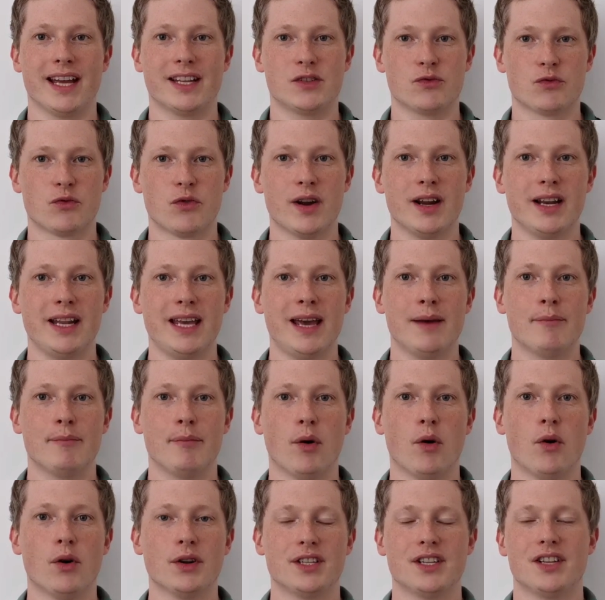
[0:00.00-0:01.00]
It's really
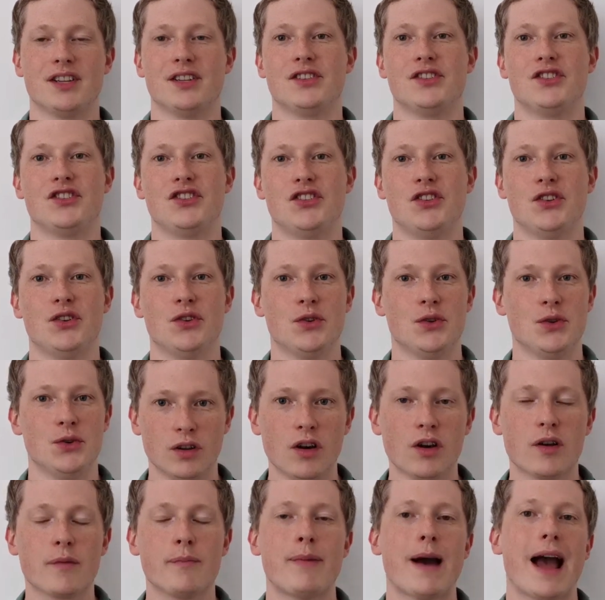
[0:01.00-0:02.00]
important to
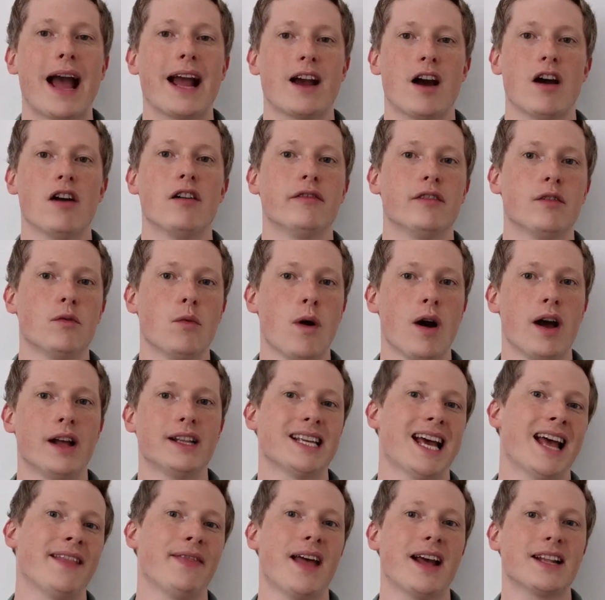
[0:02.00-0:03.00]
look back over
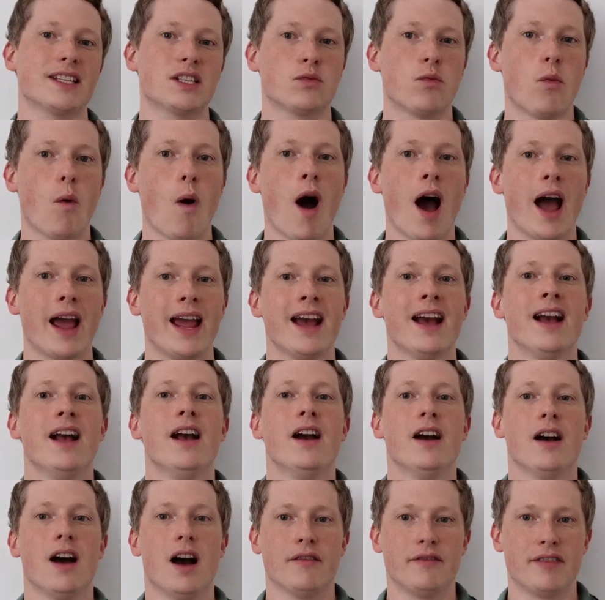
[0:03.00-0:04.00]
words, and that's why
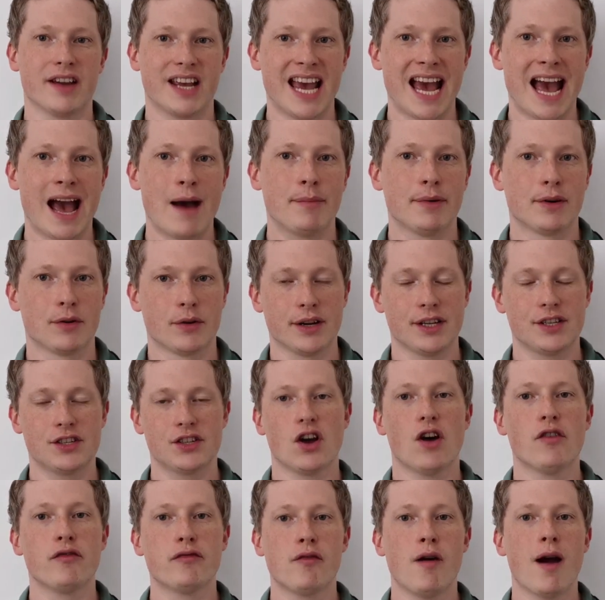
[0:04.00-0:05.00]
vocabulary
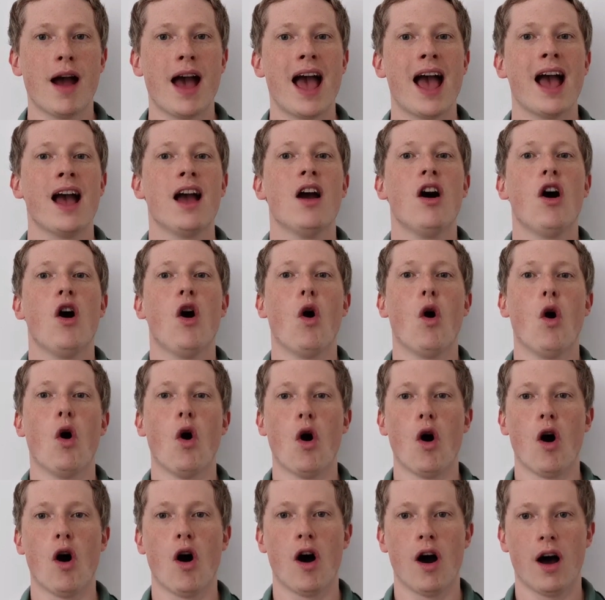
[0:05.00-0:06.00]
software
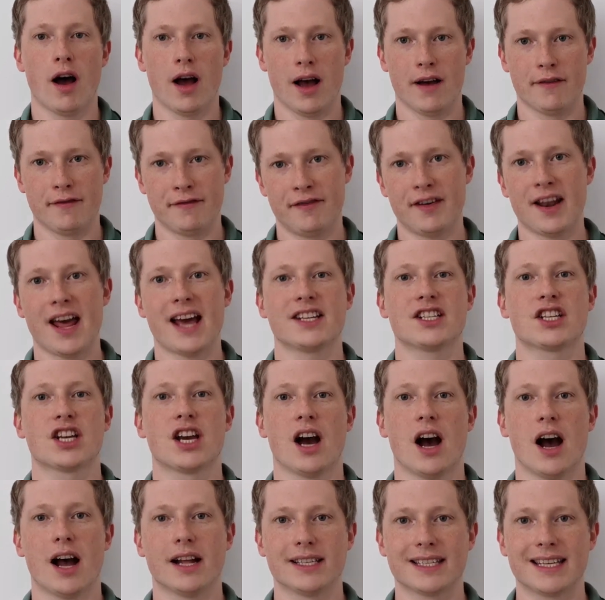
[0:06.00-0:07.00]
or
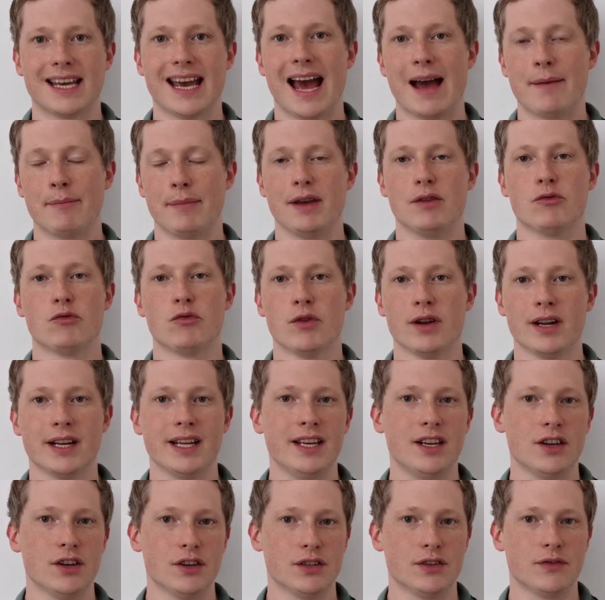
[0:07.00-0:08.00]
flashcards can be
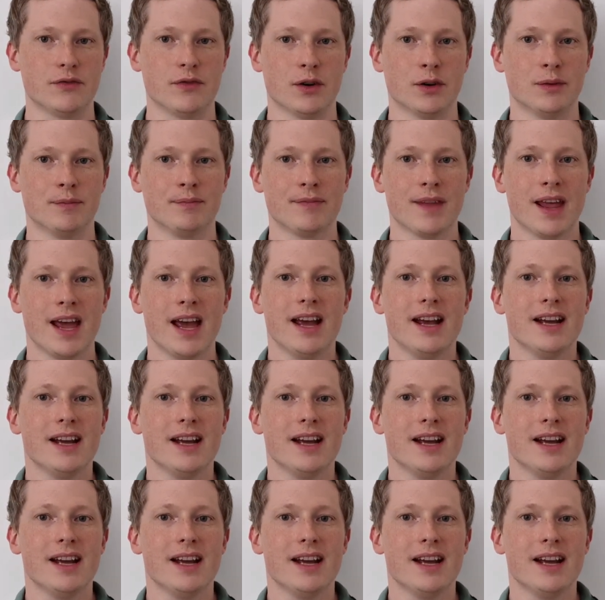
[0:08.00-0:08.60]
really useful.